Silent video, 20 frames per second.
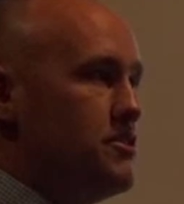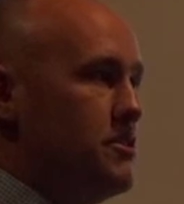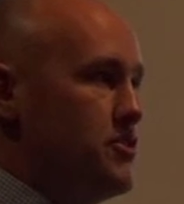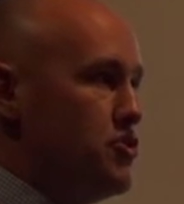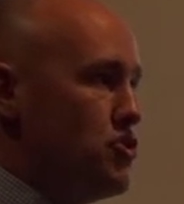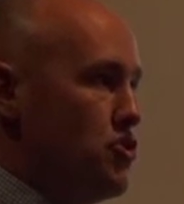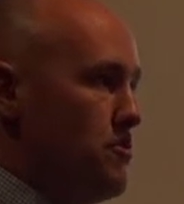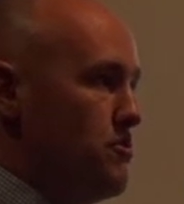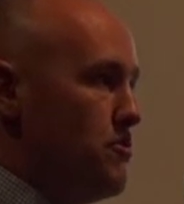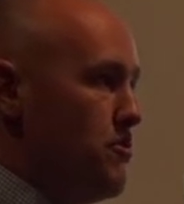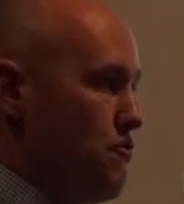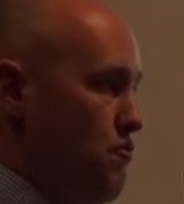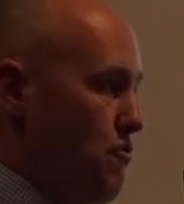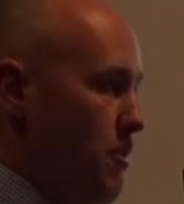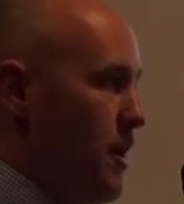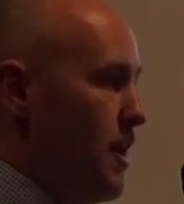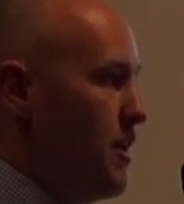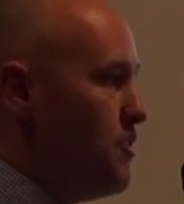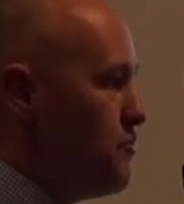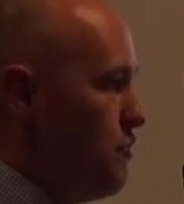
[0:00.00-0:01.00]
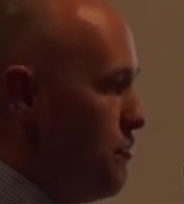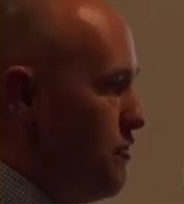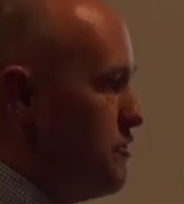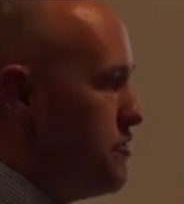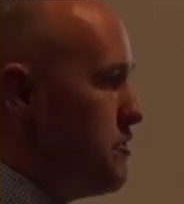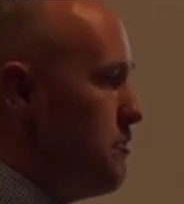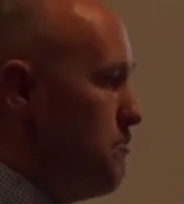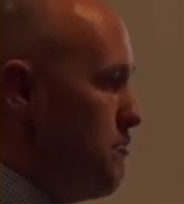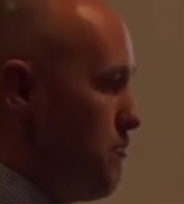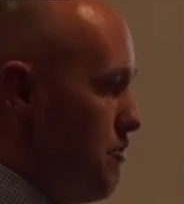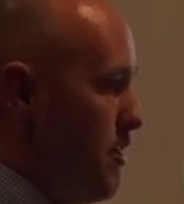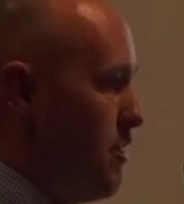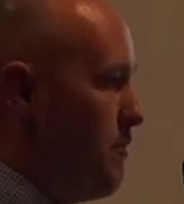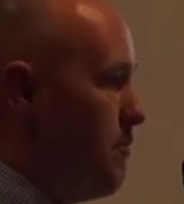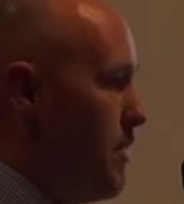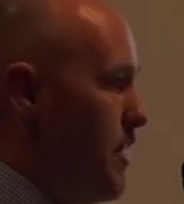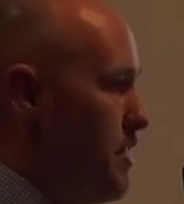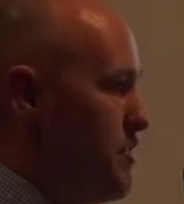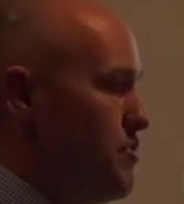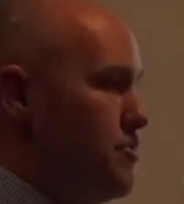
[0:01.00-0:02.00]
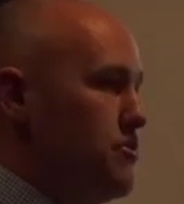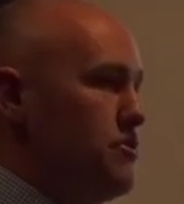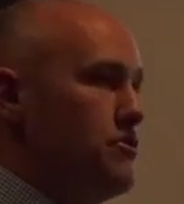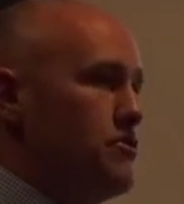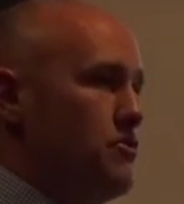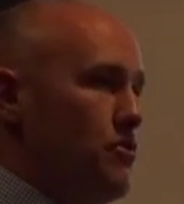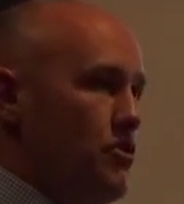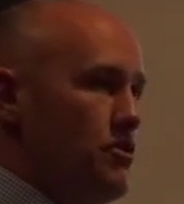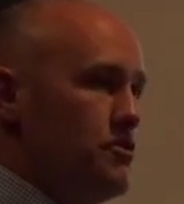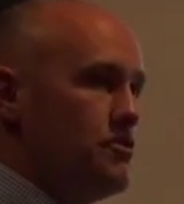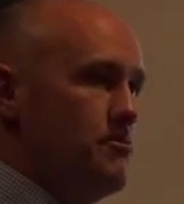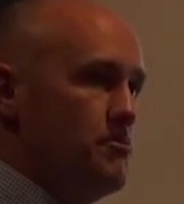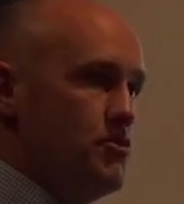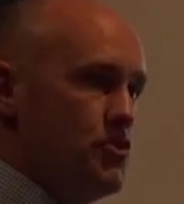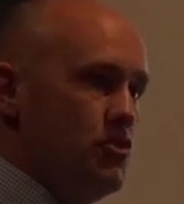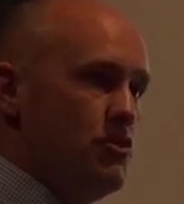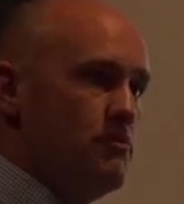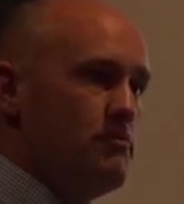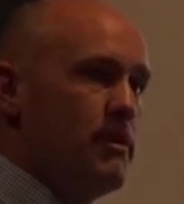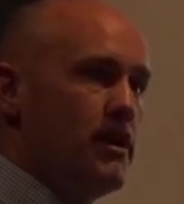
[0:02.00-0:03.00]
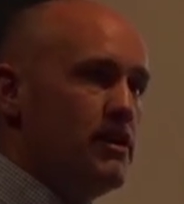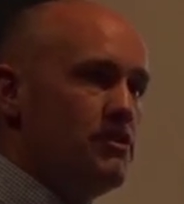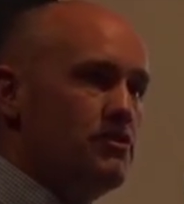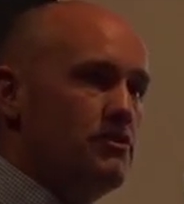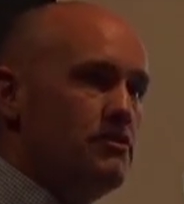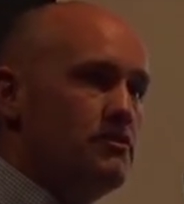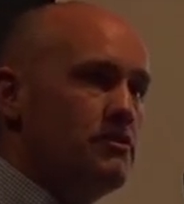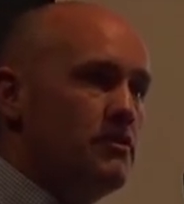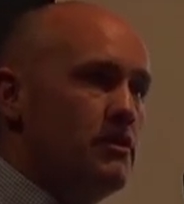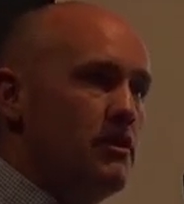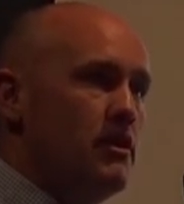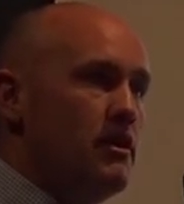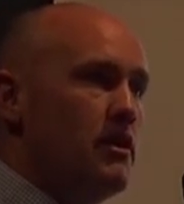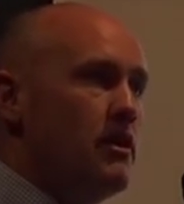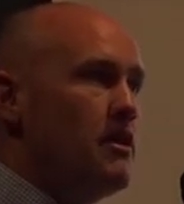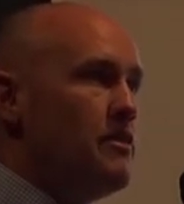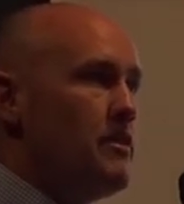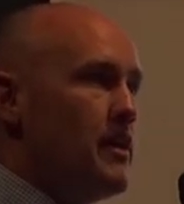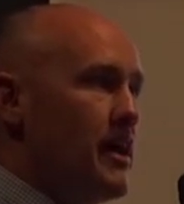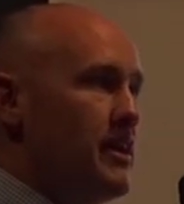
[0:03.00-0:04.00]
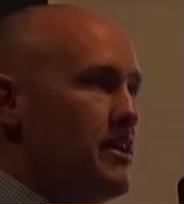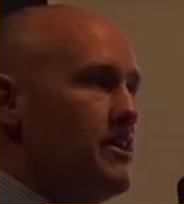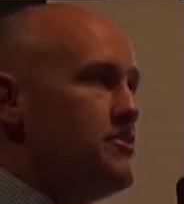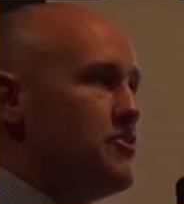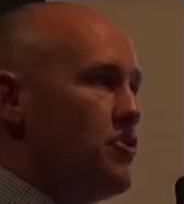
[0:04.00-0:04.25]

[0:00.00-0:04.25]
terms of grass, or there's some brown patches, or there's some dirt patches, that is an